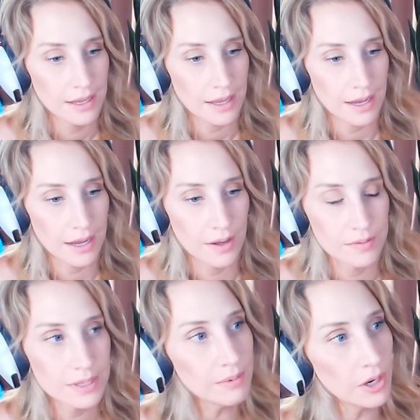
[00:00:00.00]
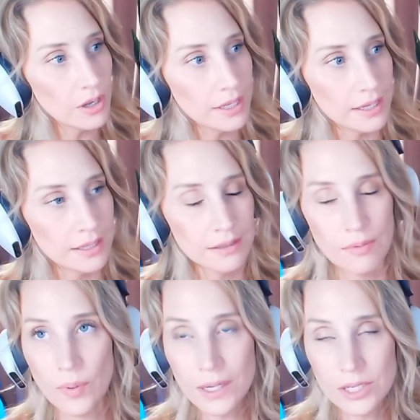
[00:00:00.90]
Someone earlier,
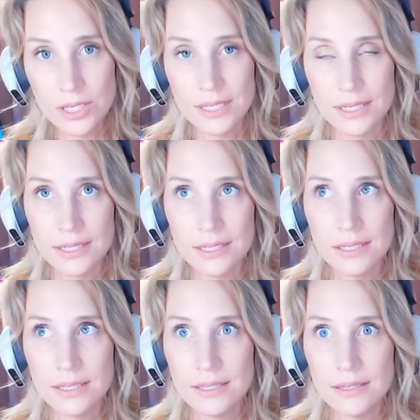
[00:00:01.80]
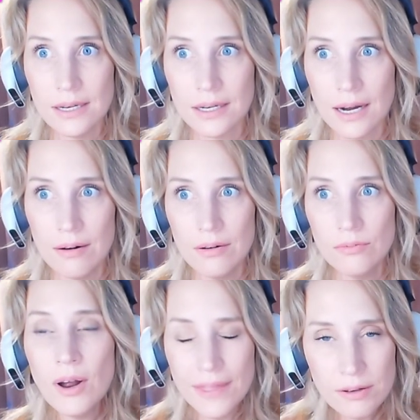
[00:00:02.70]
apologies that
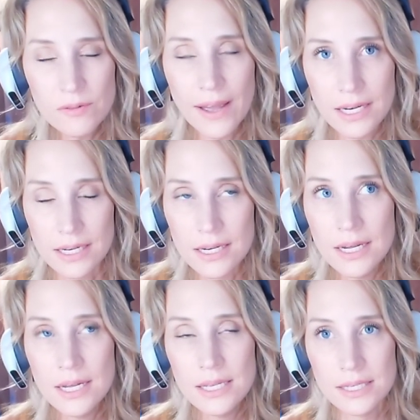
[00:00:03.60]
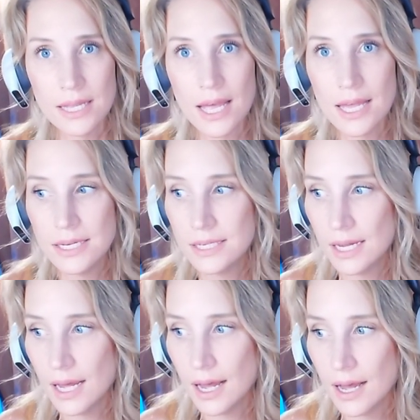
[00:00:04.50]
I think it was Vaidin,
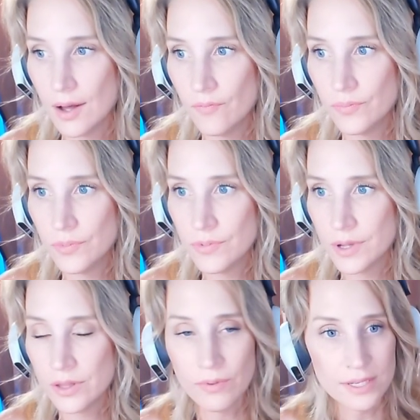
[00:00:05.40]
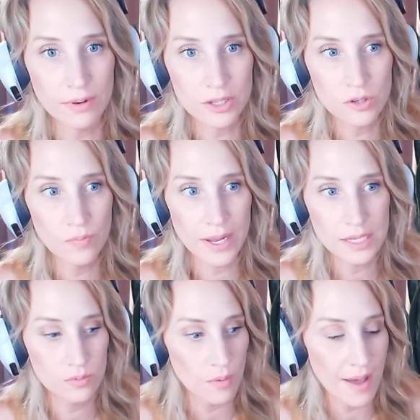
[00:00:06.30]
said that the resurrection
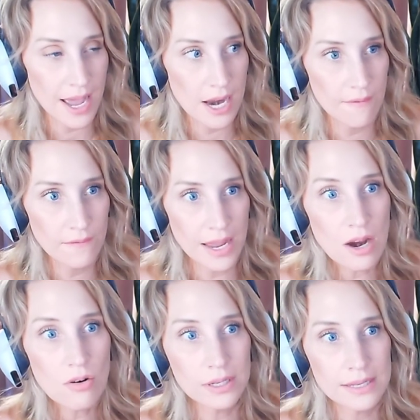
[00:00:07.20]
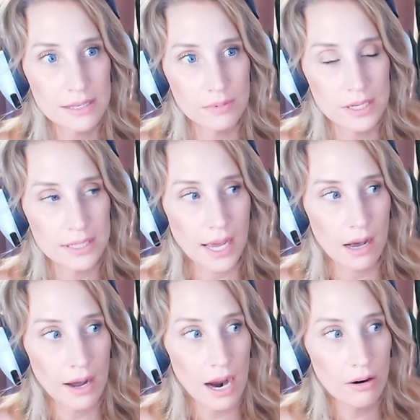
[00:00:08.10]
beasts were made eerily similar to
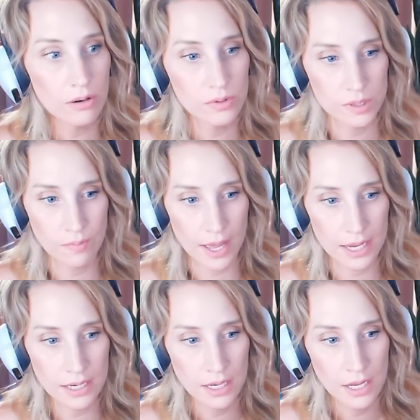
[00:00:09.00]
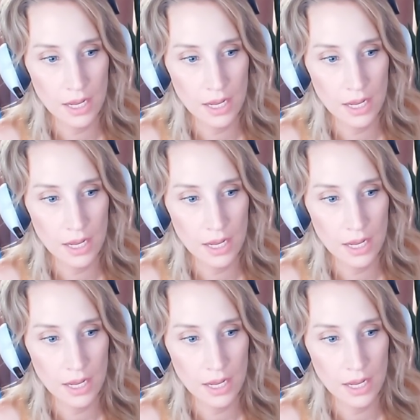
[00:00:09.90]
how Harrow was made.